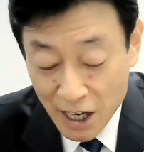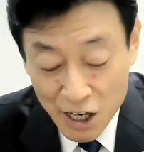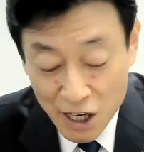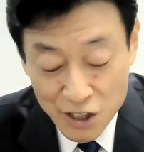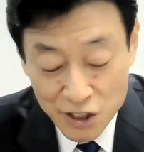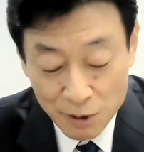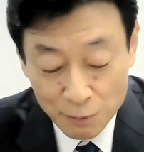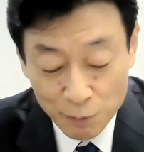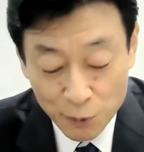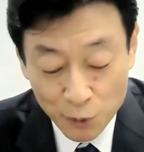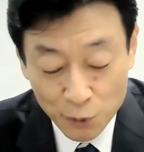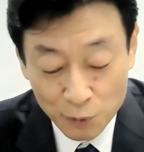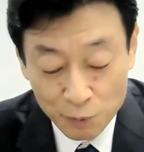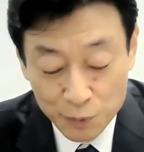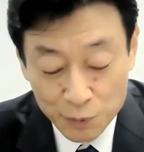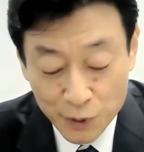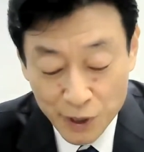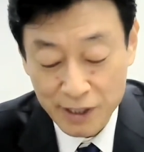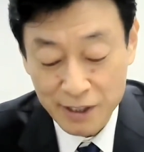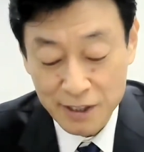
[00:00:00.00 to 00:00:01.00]
Asian-born
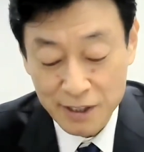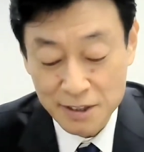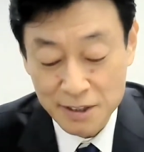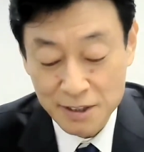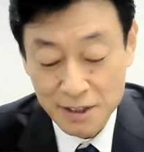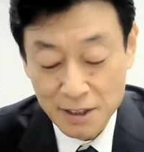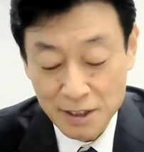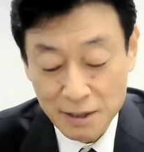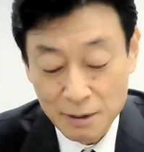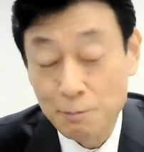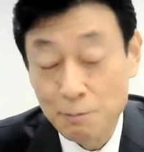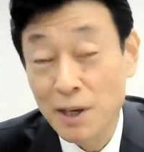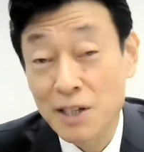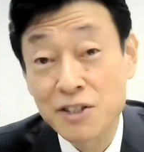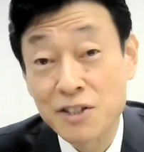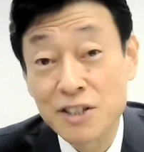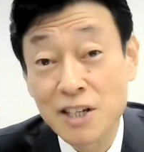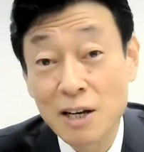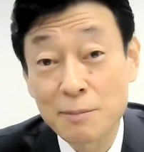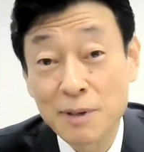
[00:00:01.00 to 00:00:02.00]
players,
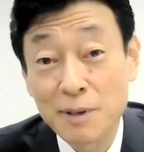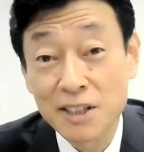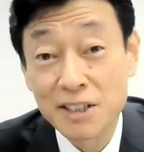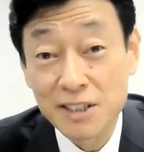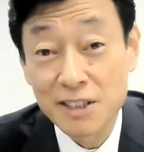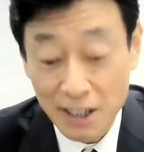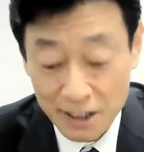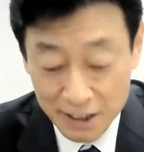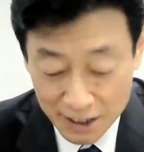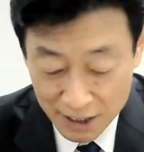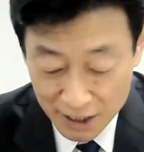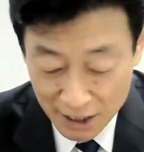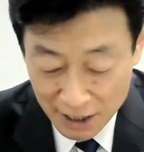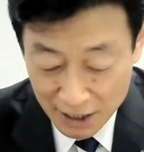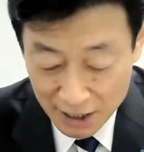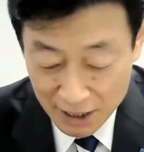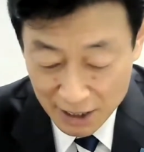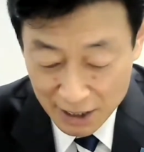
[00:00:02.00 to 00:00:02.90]
Matsuyama Hideki,